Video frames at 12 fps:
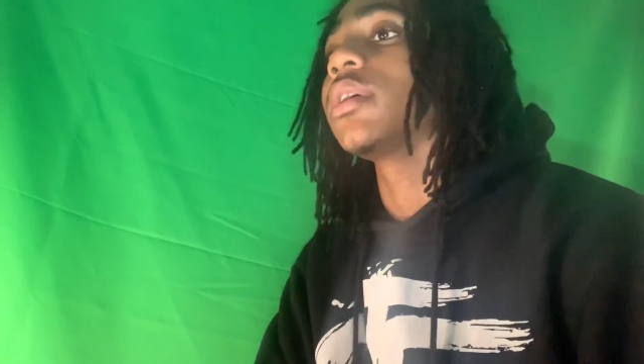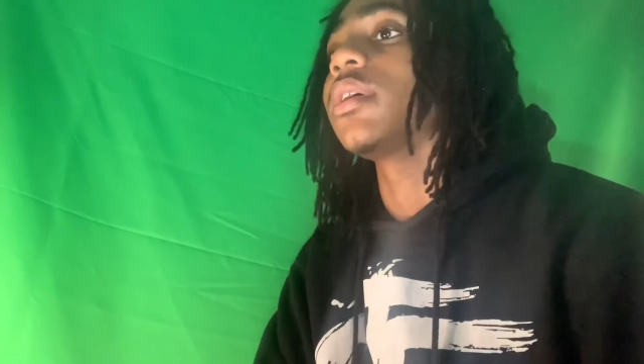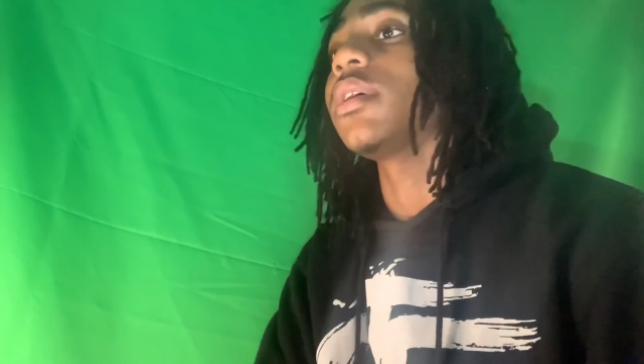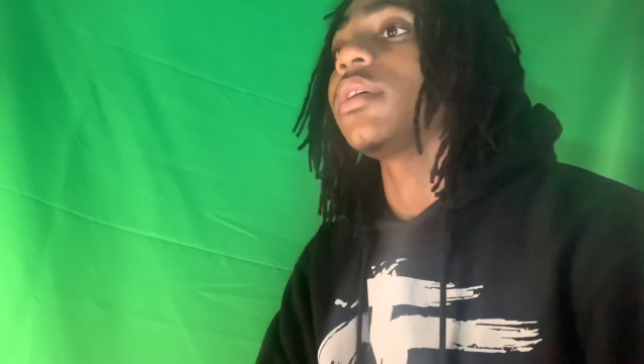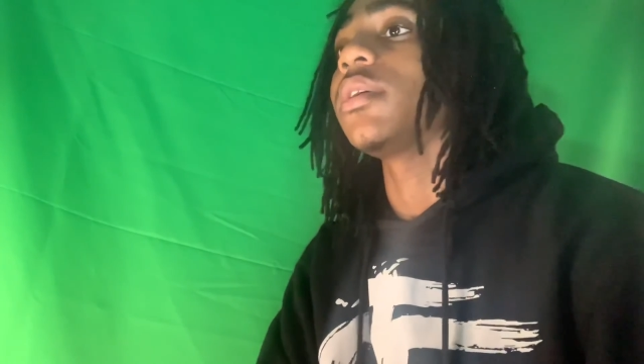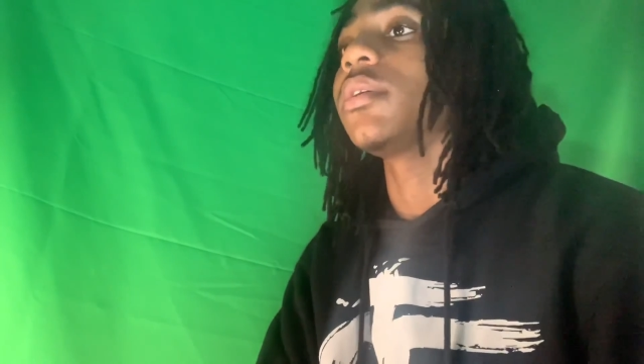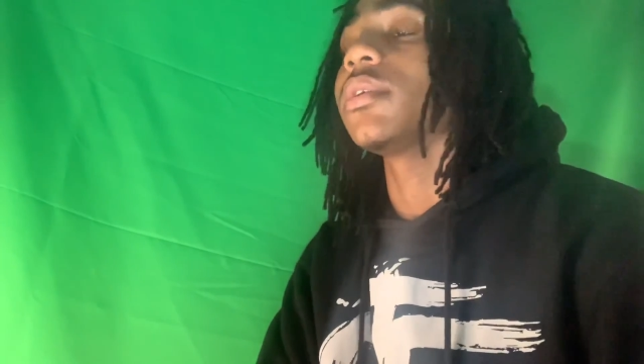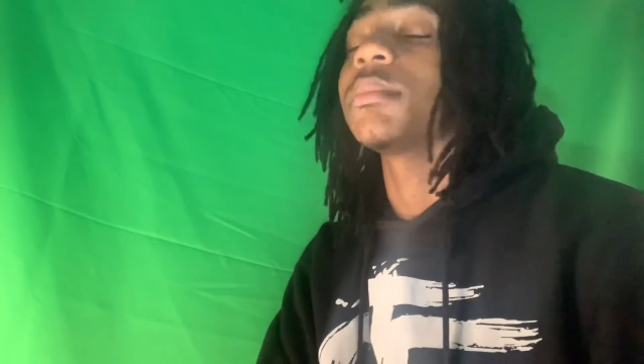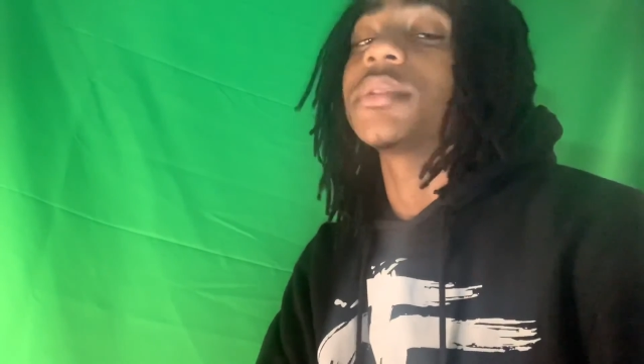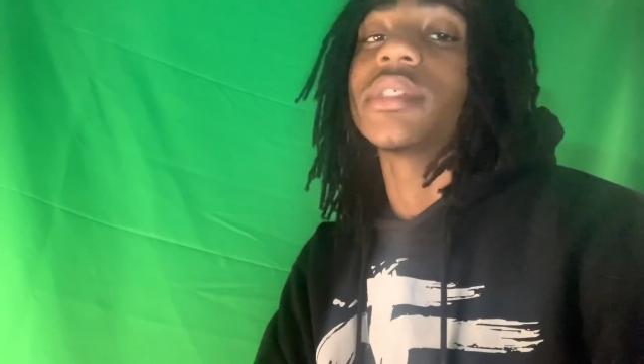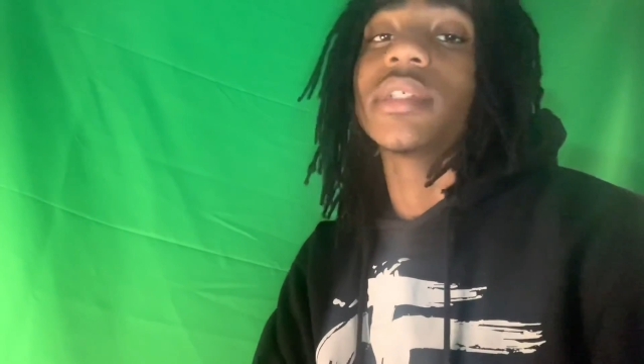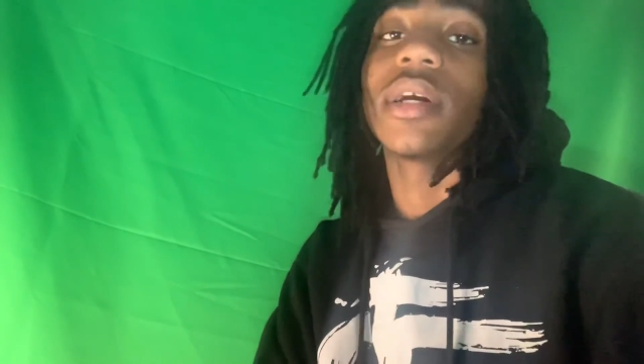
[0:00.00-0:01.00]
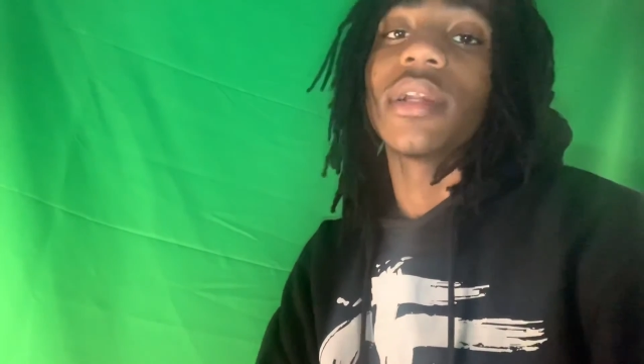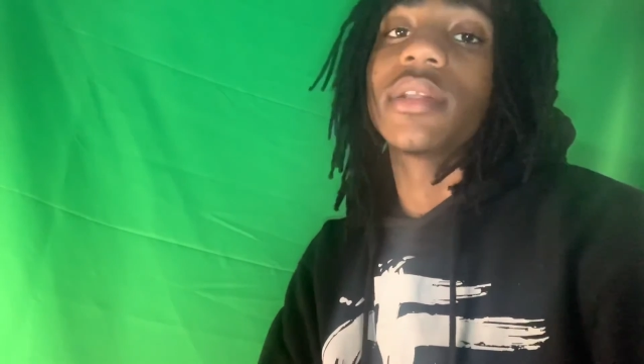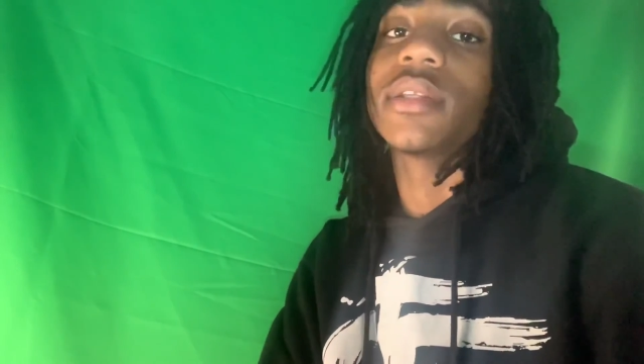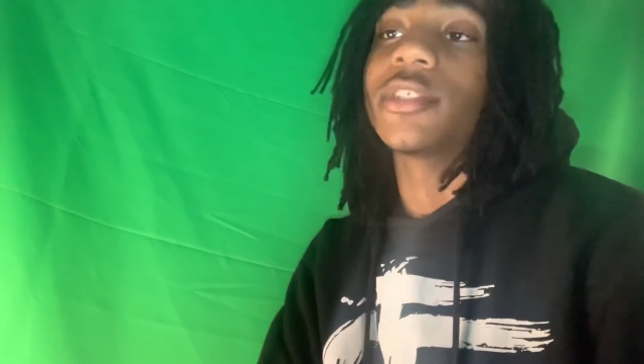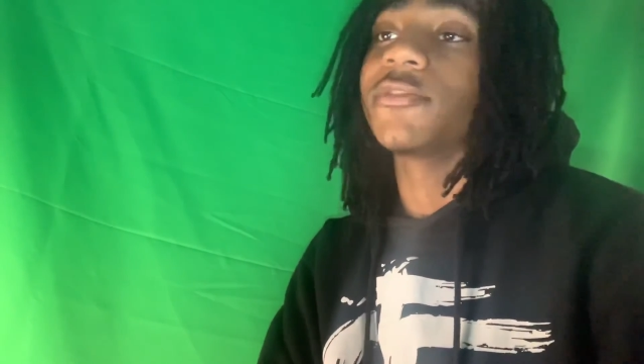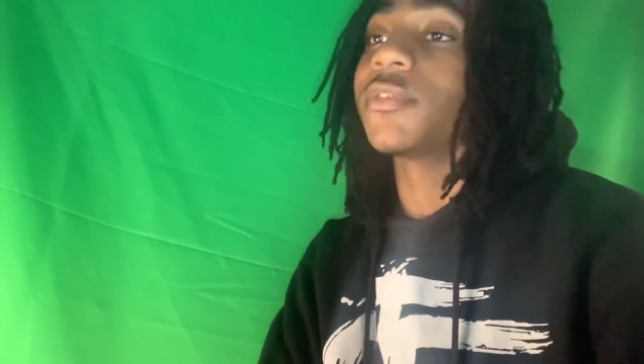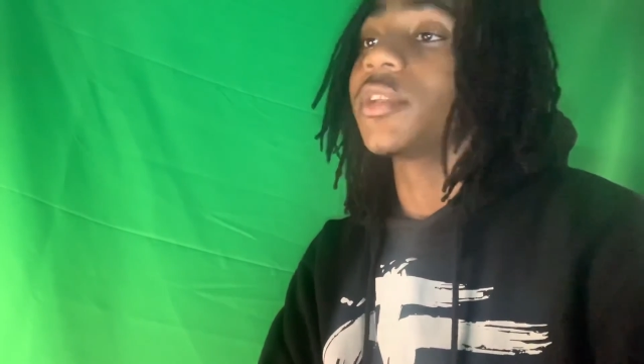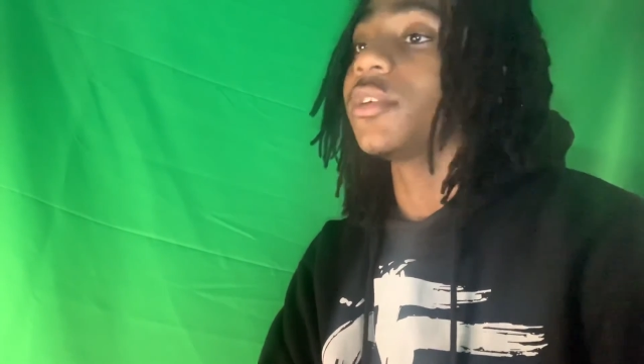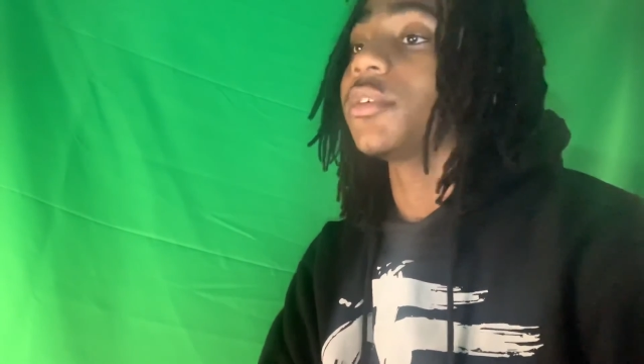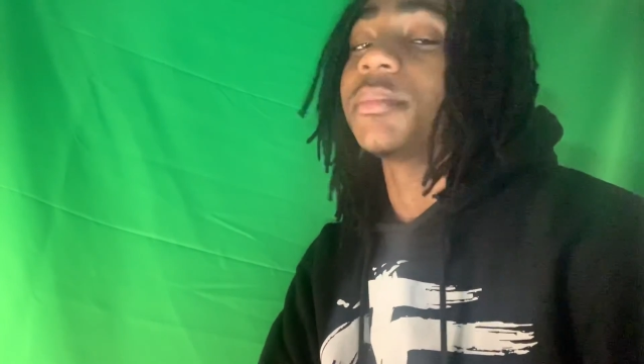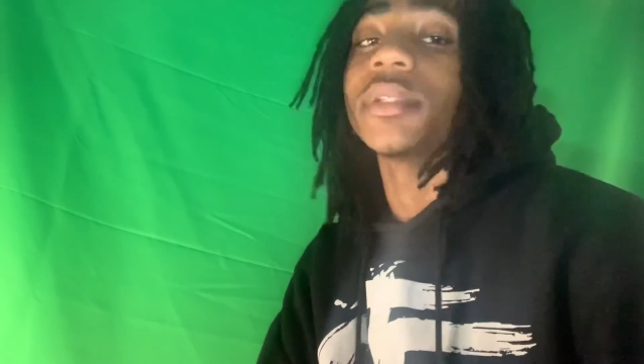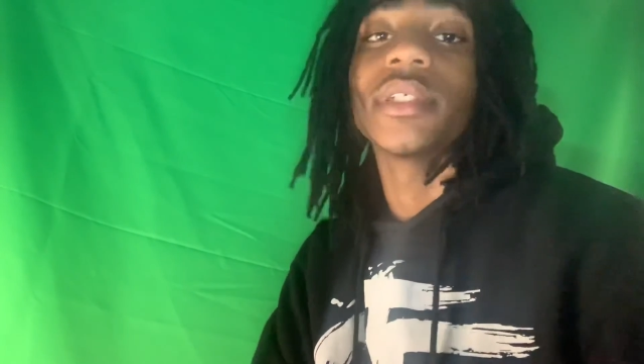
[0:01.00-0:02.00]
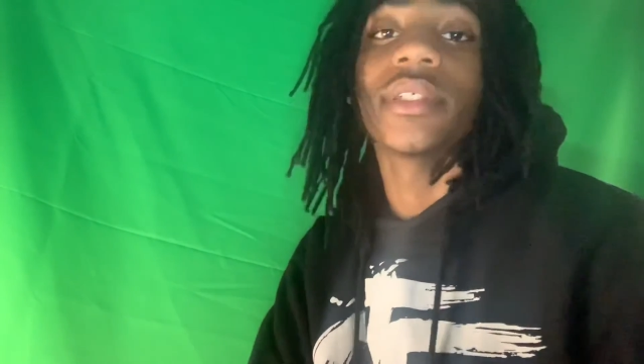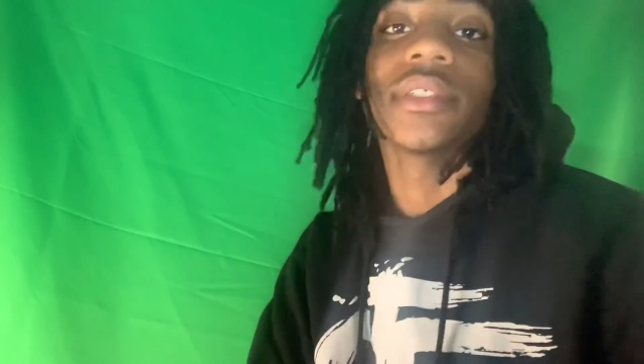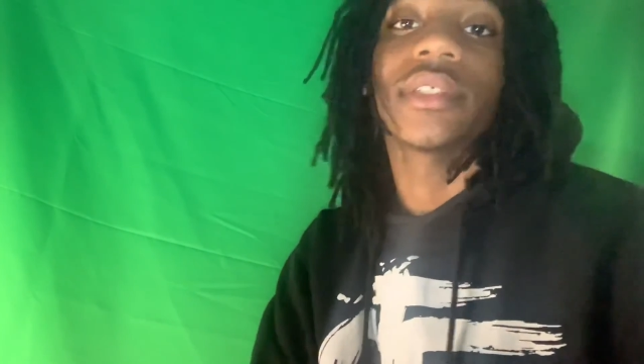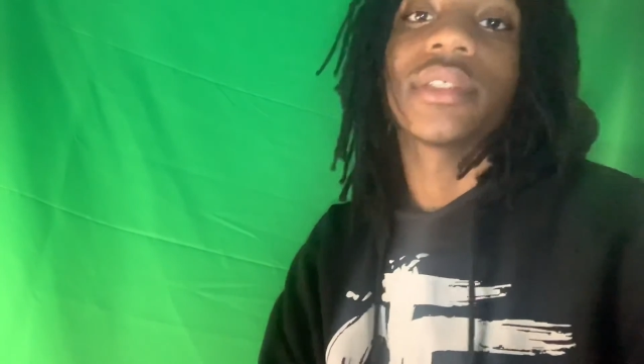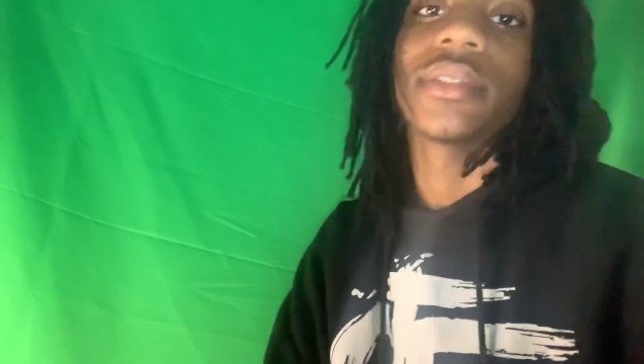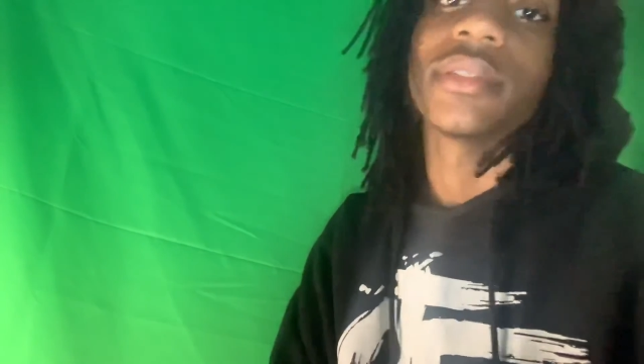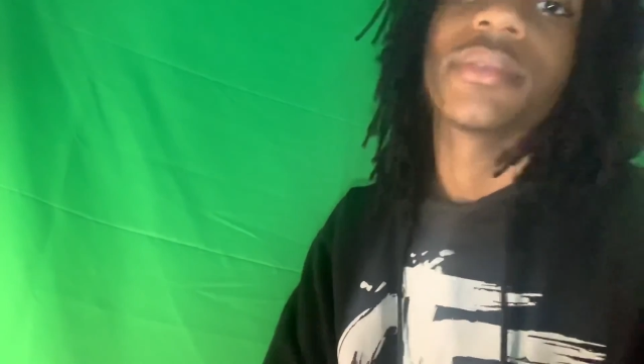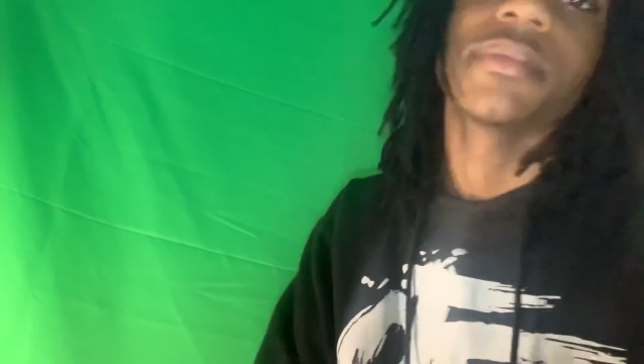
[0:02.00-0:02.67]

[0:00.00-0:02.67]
Uh, I'm gonna see y'all in the next video, man. Cheers.